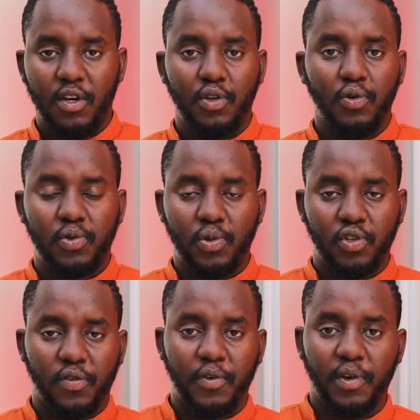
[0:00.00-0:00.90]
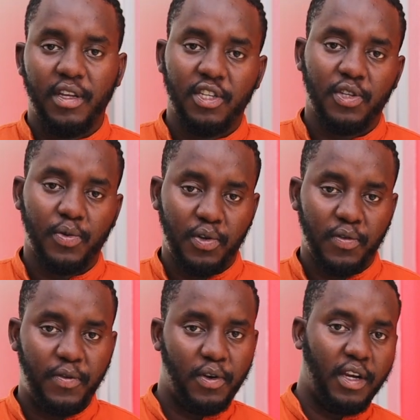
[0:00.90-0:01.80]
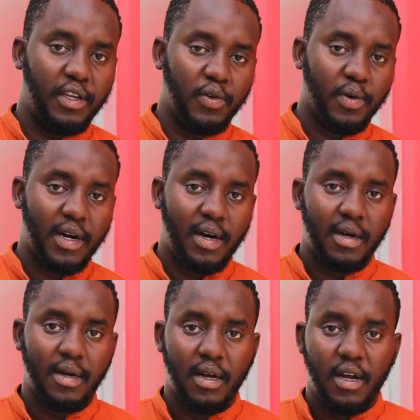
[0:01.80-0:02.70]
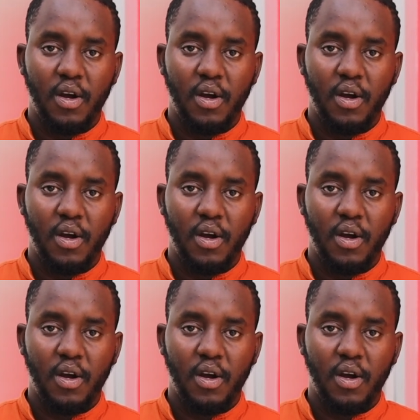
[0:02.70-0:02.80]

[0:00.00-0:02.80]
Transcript: Do you switch off your engine when you're fueling your car?